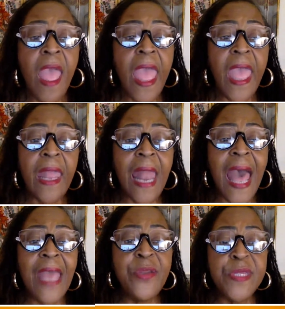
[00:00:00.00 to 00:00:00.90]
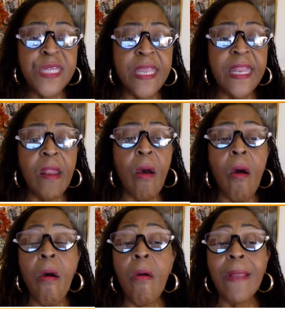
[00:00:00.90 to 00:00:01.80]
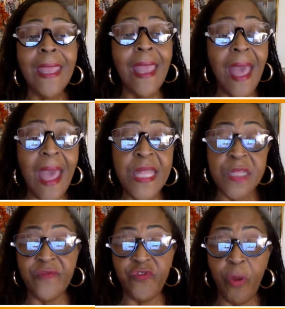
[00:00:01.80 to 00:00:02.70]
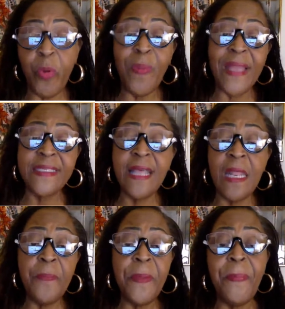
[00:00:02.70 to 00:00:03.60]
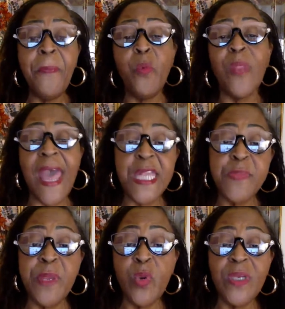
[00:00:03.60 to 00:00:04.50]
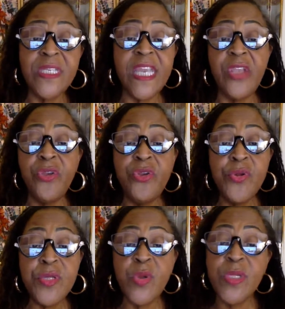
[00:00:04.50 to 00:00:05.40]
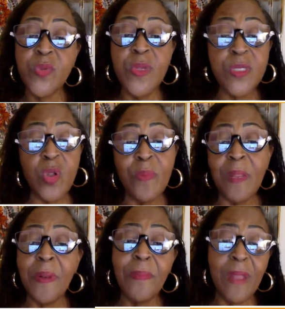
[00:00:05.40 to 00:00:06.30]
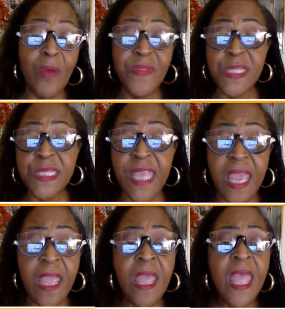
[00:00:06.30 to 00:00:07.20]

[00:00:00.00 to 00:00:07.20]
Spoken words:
And I used to get in all kinds of trouble by telling people would ask me a question, can you do so and so and so, blah, blah, blah on this day?